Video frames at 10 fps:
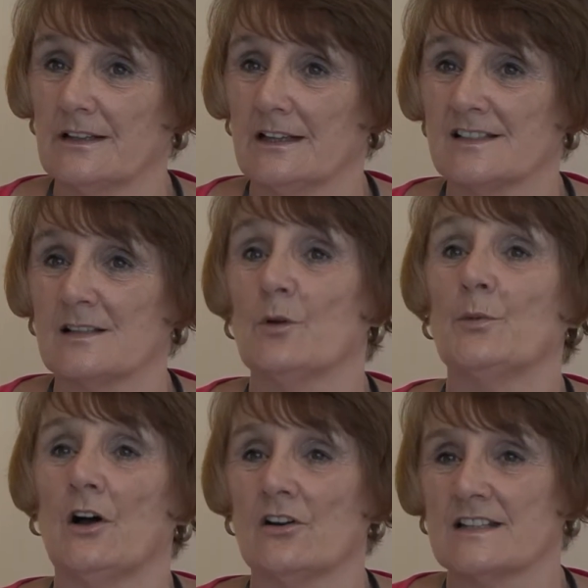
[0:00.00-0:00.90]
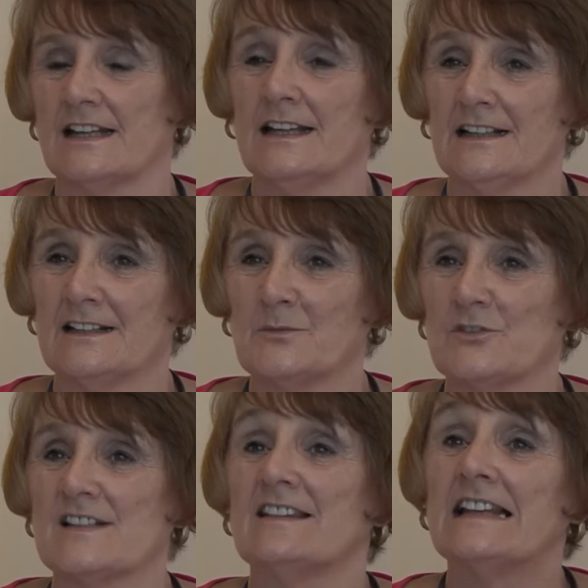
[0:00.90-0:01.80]
summer party and
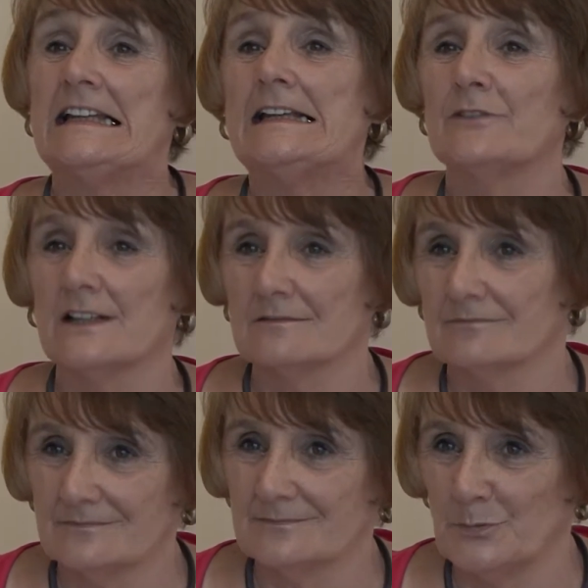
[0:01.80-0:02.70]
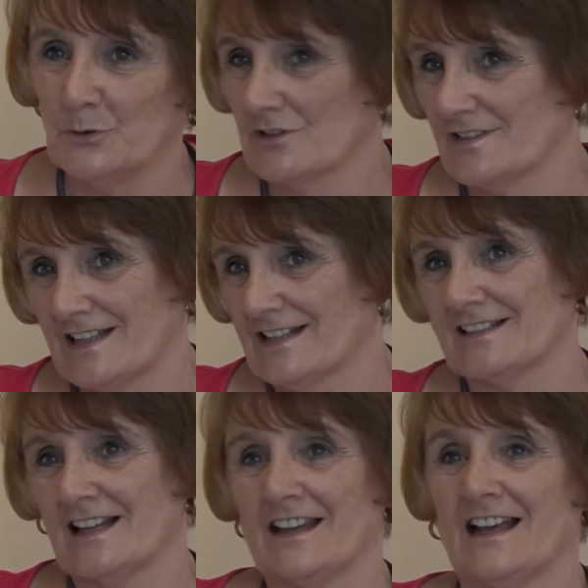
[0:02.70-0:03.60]
present the leaving books and
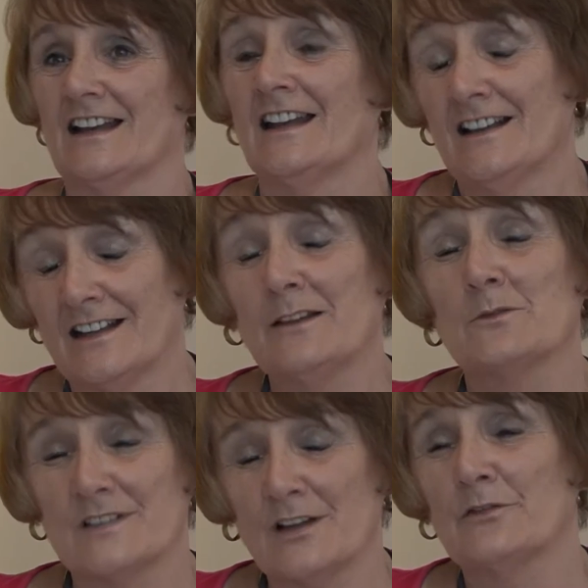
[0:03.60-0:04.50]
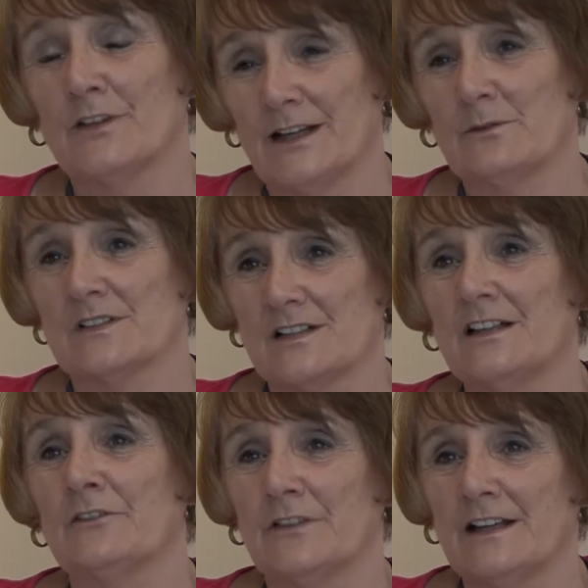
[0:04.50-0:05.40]
things like that. And it was lovely. It was a
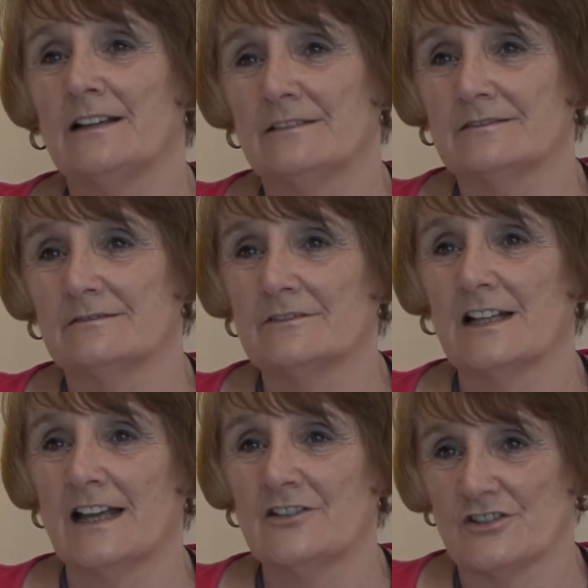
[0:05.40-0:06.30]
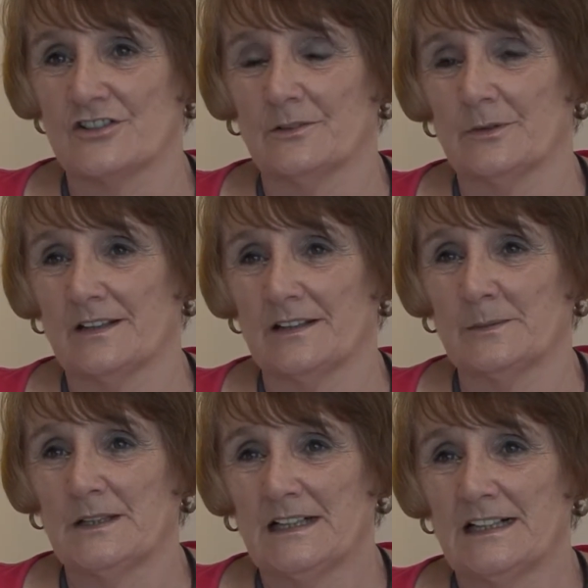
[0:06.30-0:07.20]
lovely relationship with
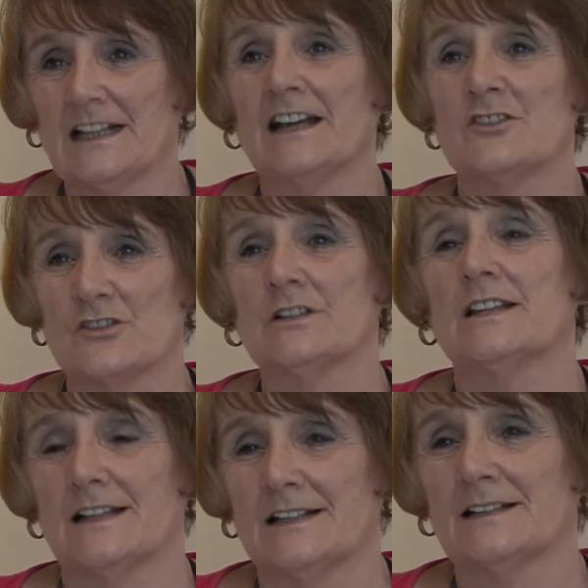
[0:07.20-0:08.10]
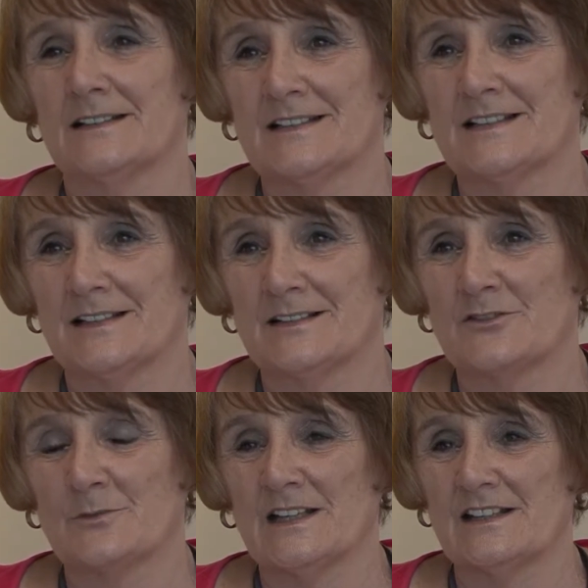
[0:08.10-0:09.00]
them, and I enjoyed that
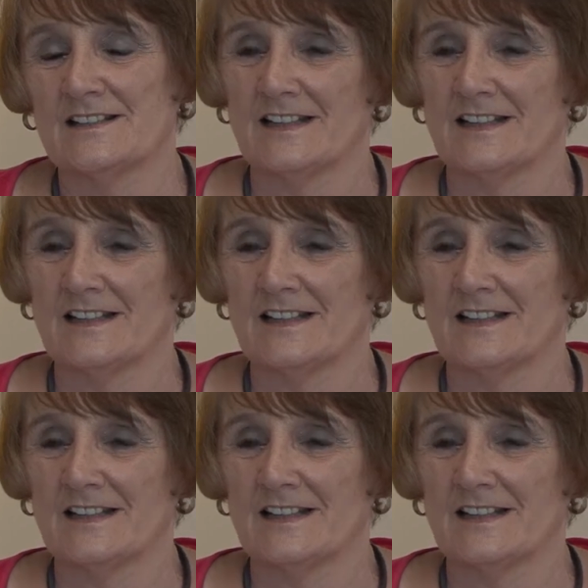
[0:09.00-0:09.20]
tremendously.